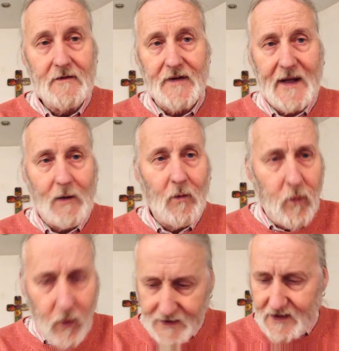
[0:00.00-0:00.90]
for that
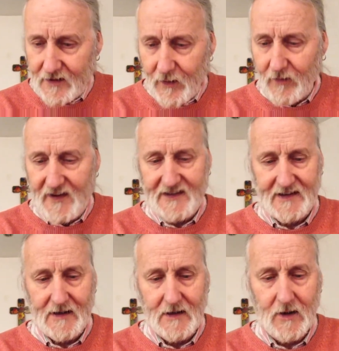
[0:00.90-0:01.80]
wonderful
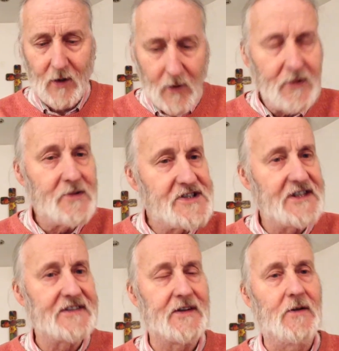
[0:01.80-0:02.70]
visit all those
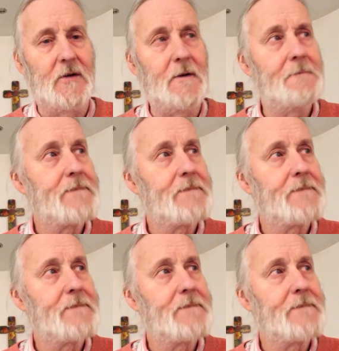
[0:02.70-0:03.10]
years ago